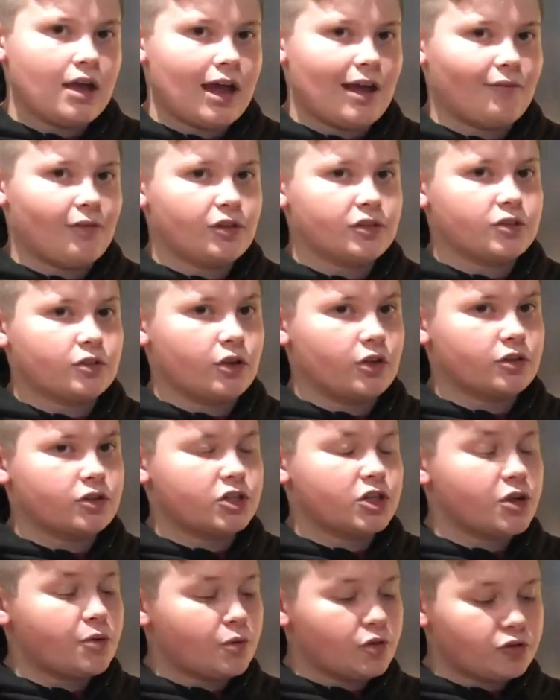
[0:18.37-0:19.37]
I've also
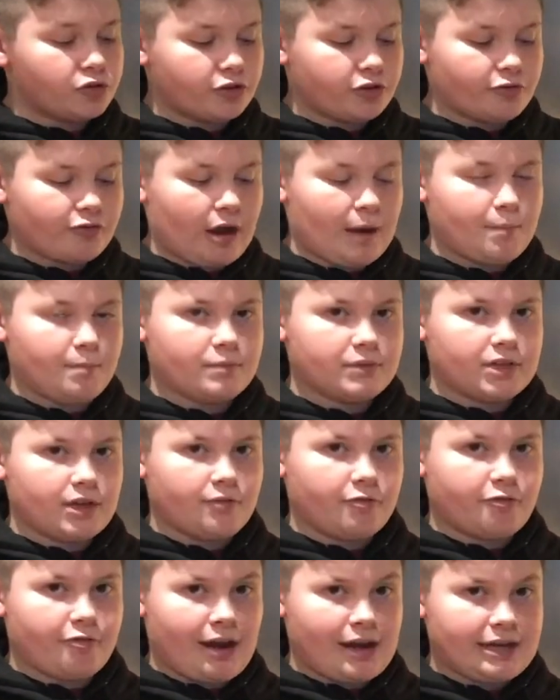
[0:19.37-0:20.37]
got 200 grams
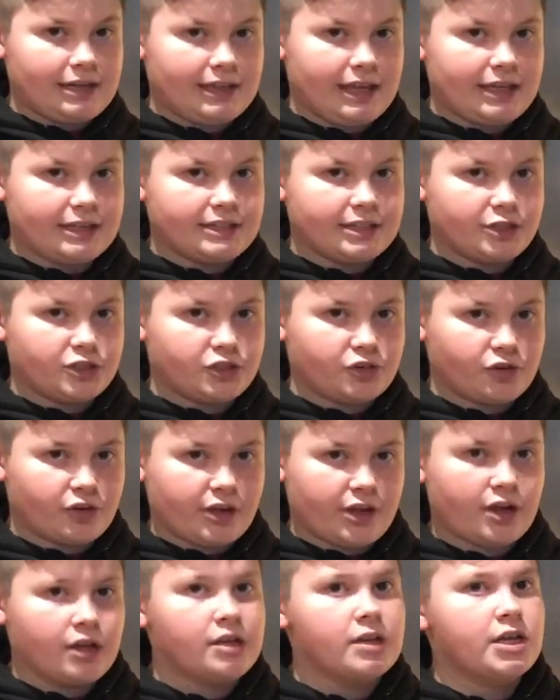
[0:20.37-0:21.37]
of granulated
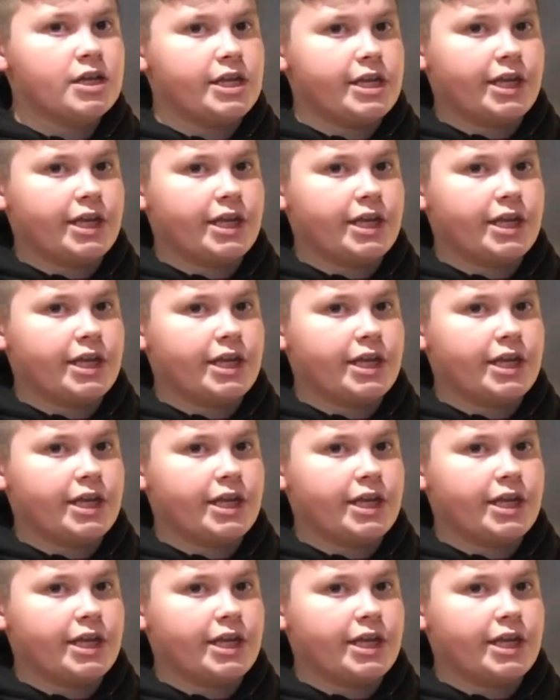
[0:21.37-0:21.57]
sugar.